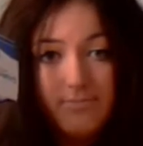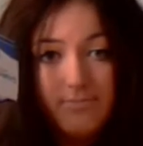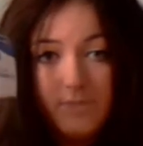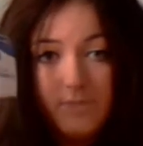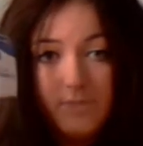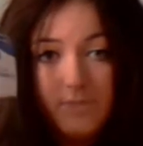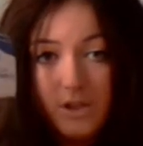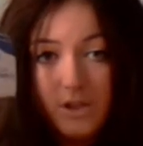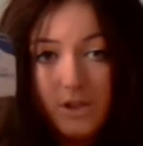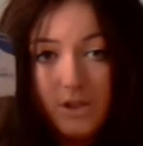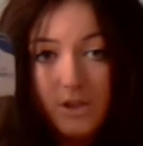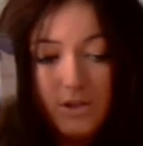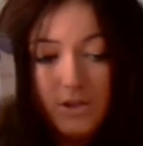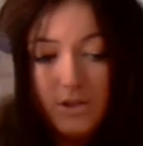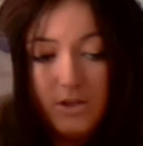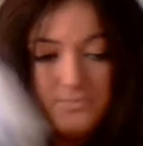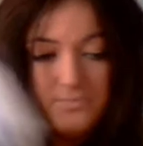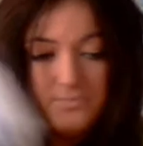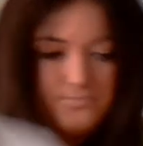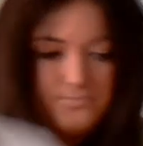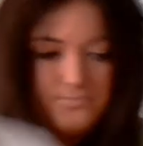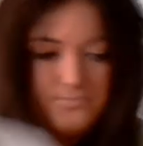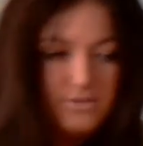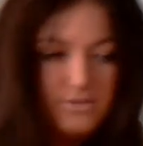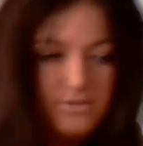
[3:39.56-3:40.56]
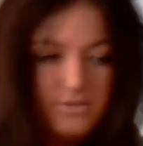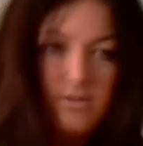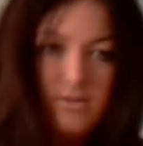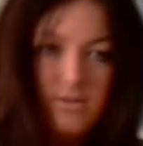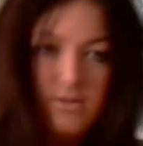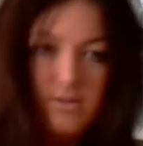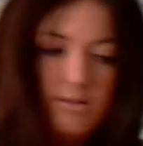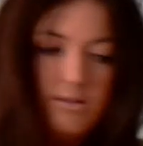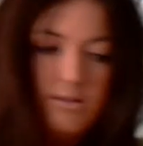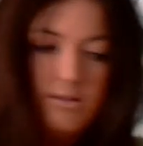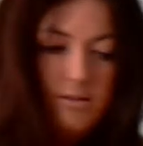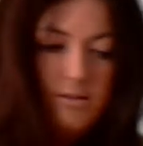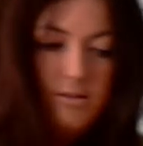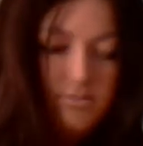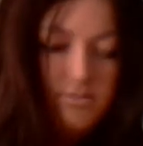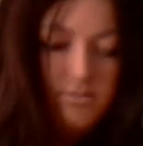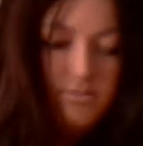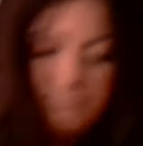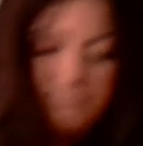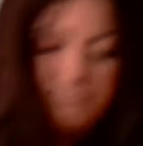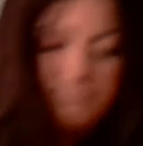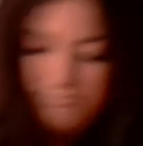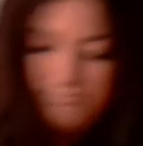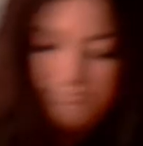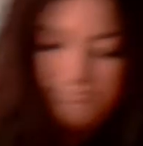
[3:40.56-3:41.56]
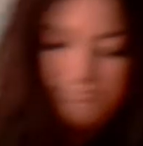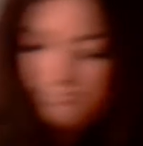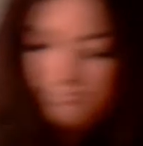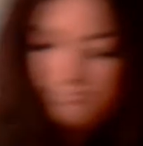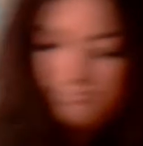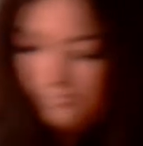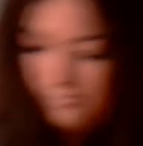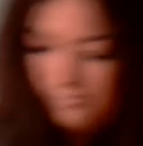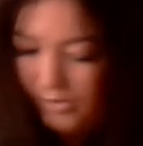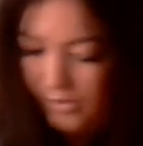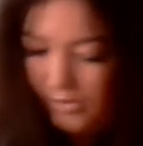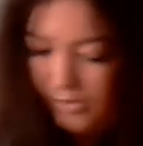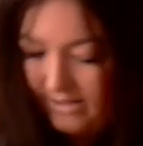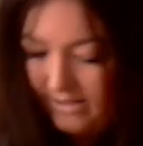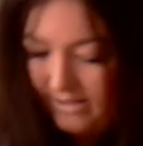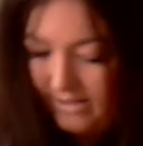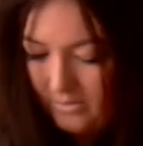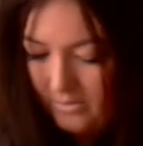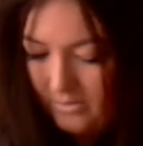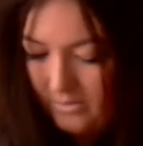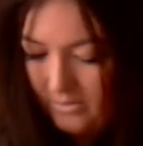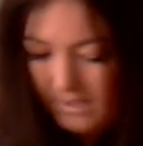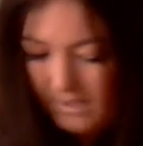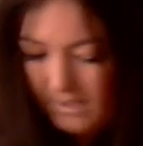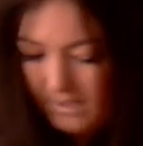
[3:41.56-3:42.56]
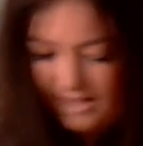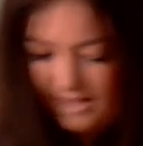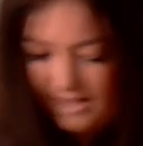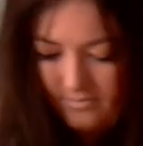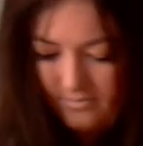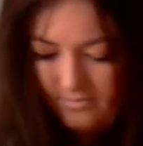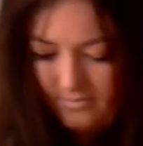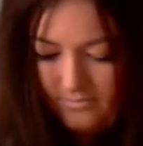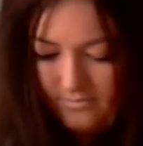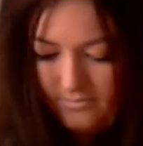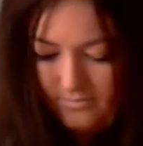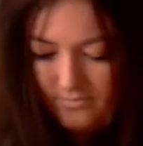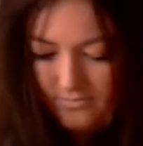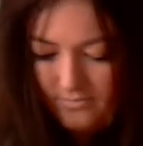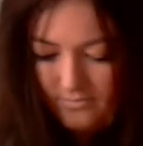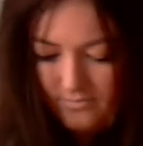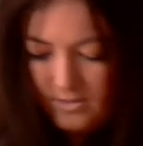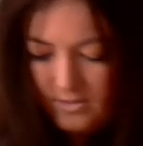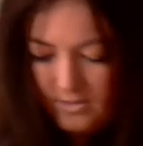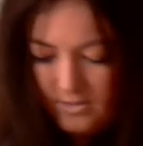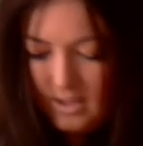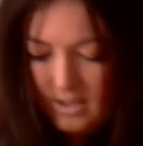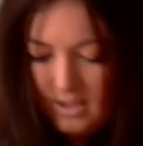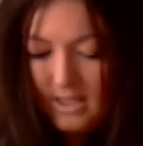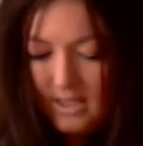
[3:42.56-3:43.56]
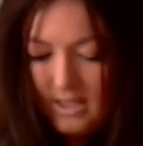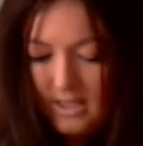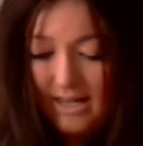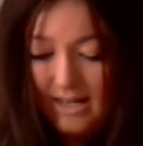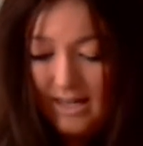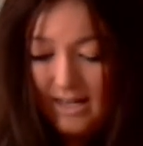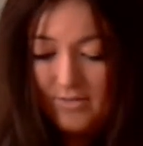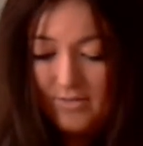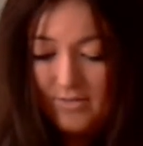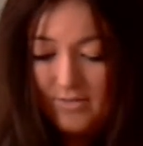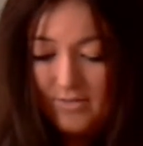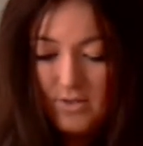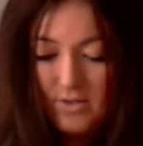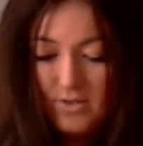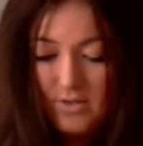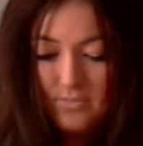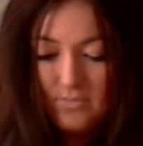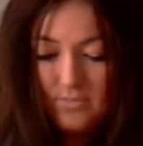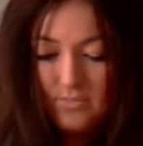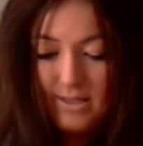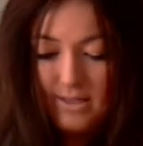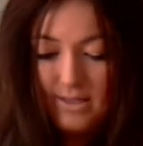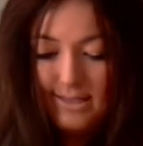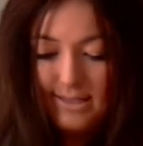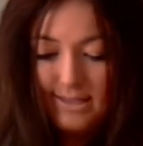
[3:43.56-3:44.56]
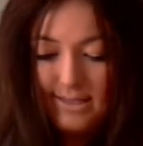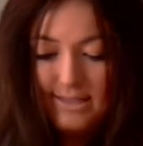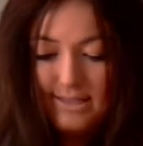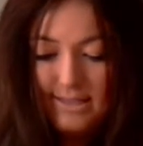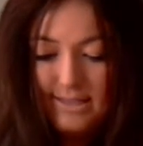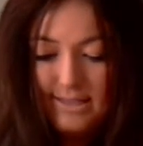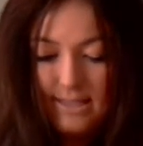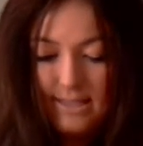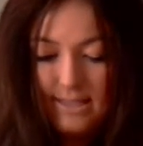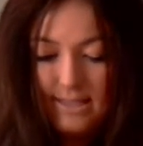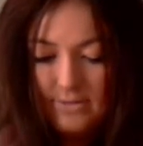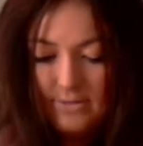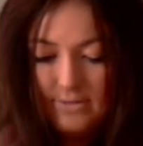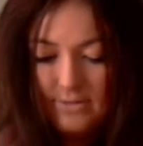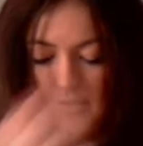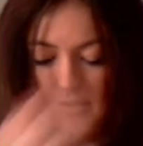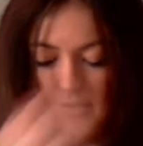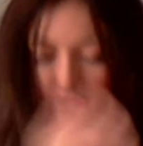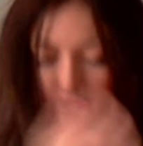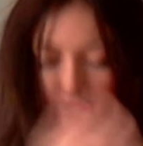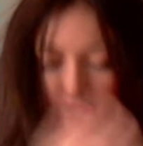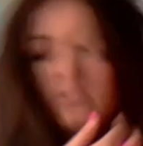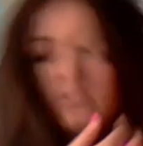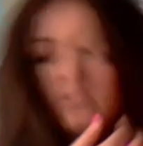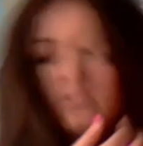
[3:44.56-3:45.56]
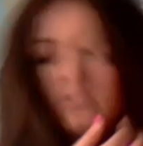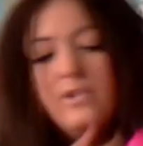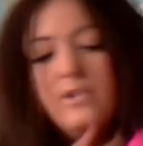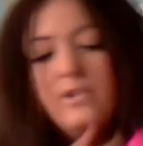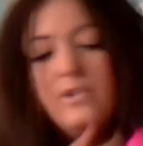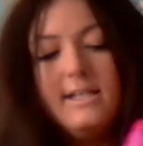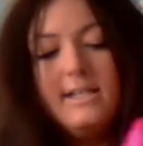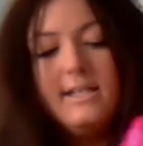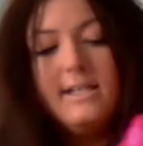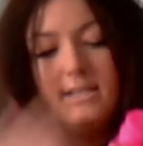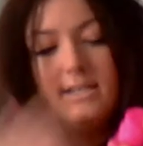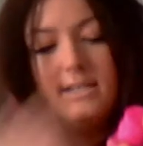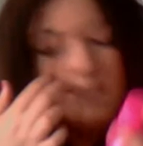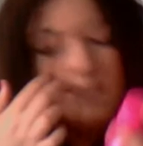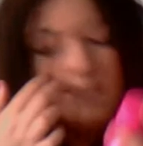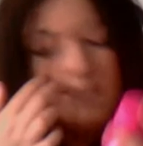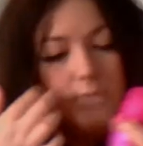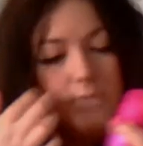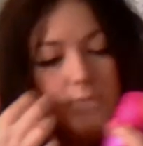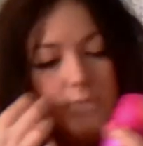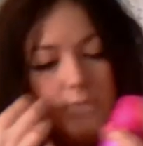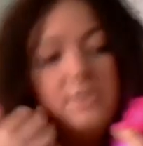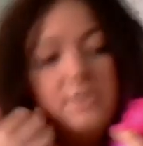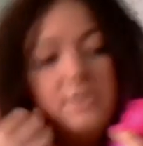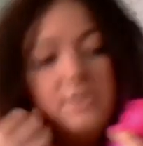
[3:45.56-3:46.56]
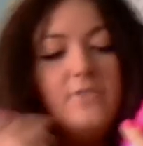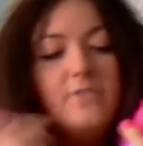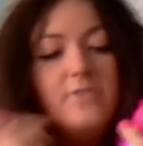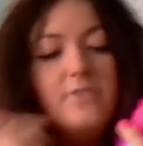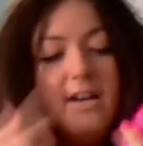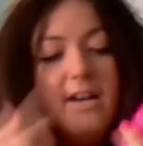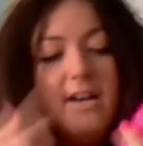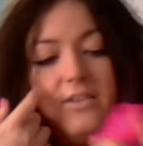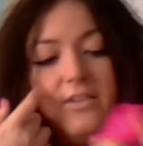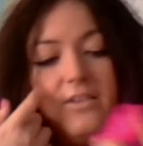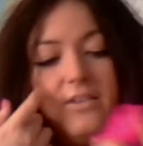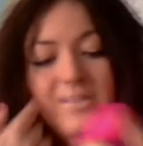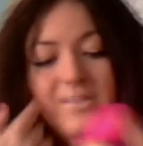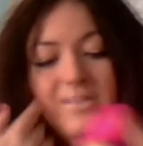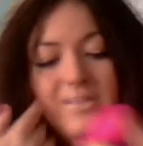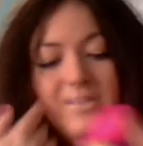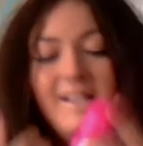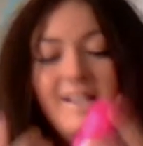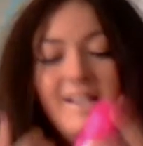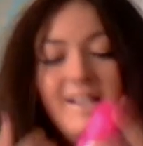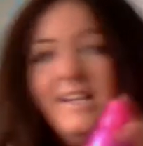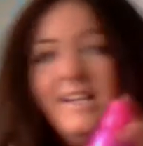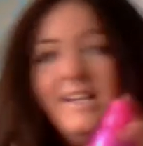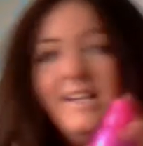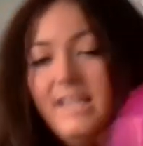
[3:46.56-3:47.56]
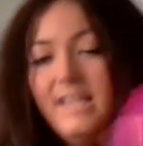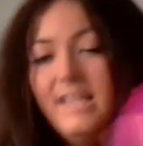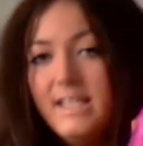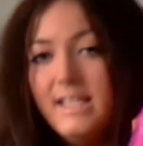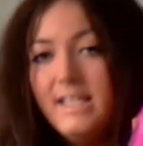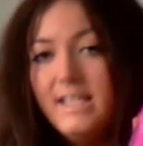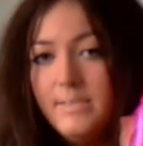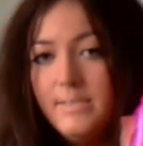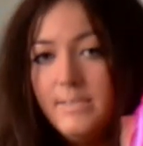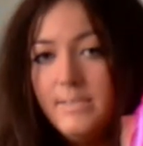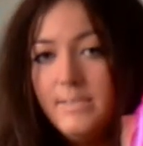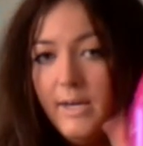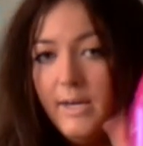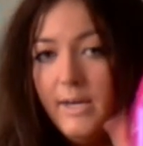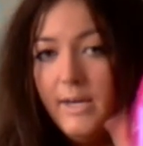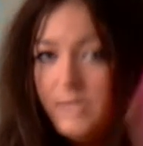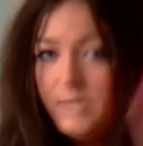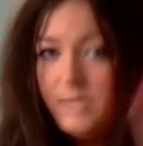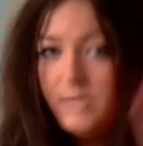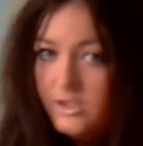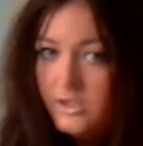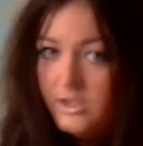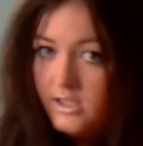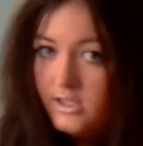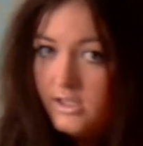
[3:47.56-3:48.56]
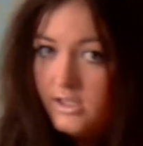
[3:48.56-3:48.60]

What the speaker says: good for relieving pain. I have some Lee Stafford Poker Straight Dehumidifier spray, which you just